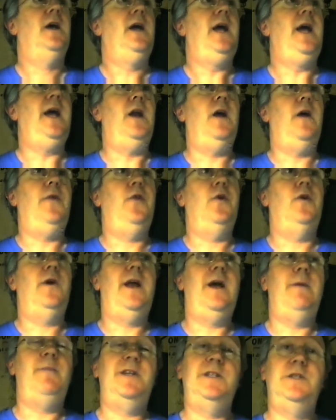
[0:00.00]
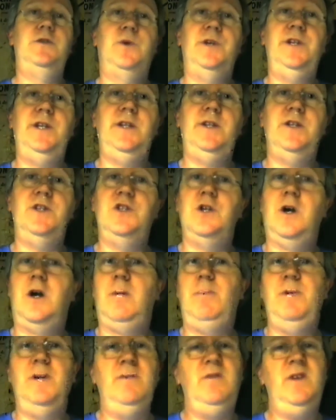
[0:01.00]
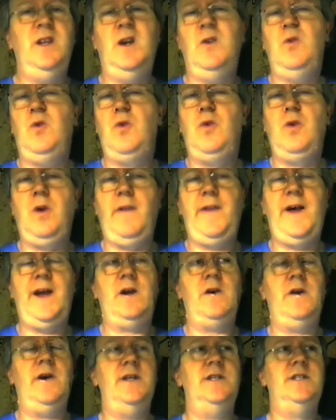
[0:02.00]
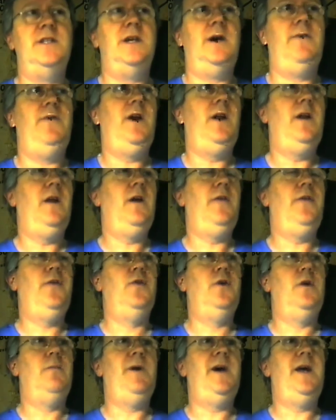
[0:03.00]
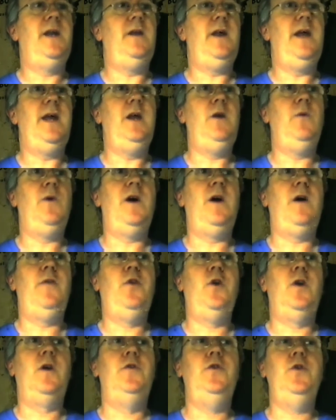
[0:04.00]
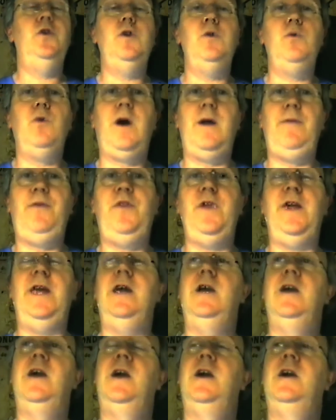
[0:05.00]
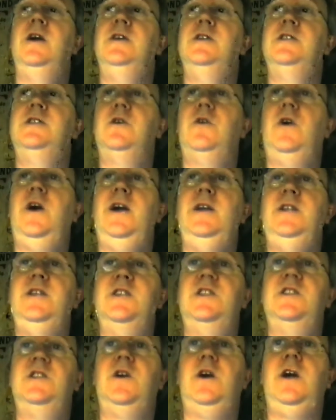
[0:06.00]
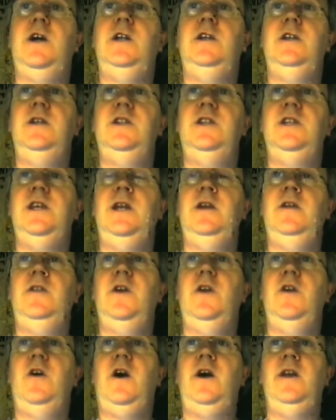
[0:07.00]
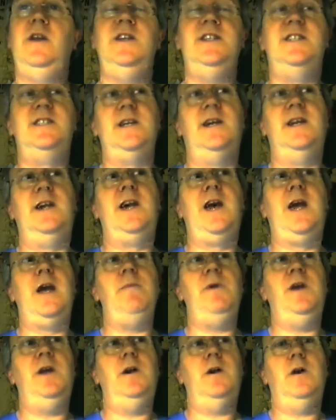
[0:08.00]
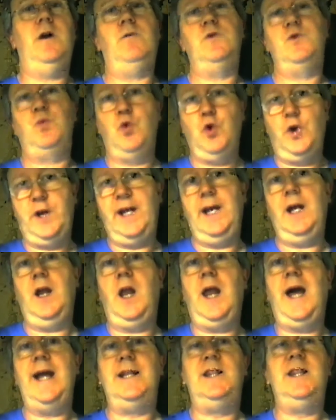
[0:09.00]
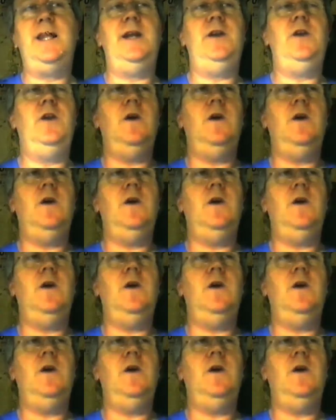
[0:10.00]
And I thought, how much do I need the job, and all of that kind of stuff. And I thought about it anyway. I thought, I'll do the right thing. So I decided at the end of the night, and his son came in, and I was working late that